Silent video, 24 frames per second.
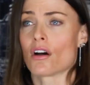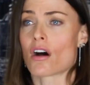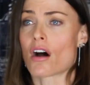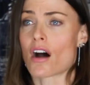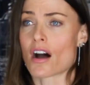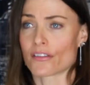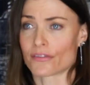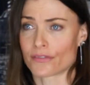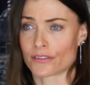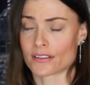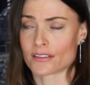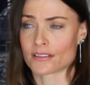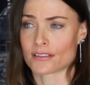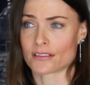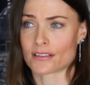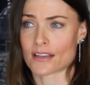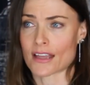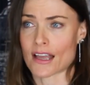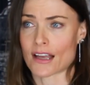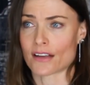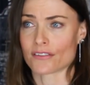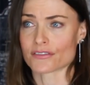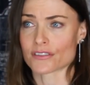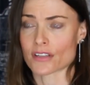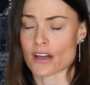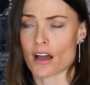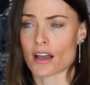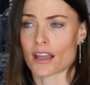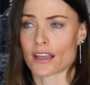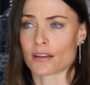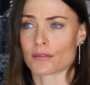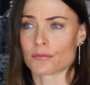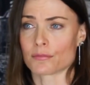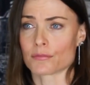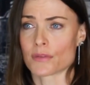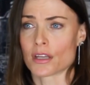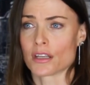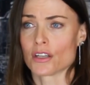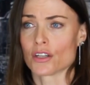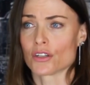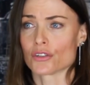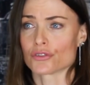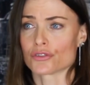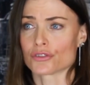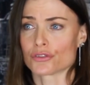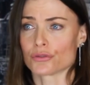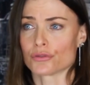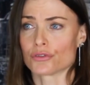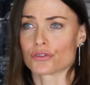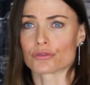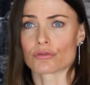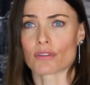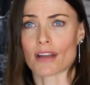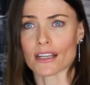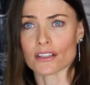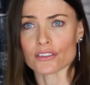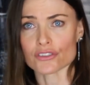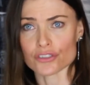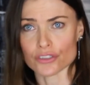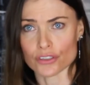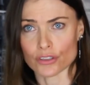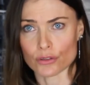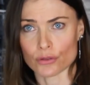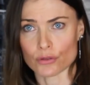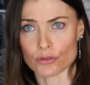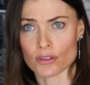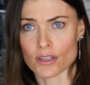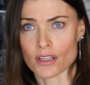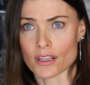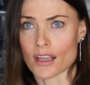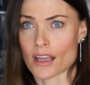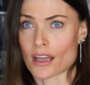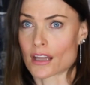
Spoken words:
often have time to direct you,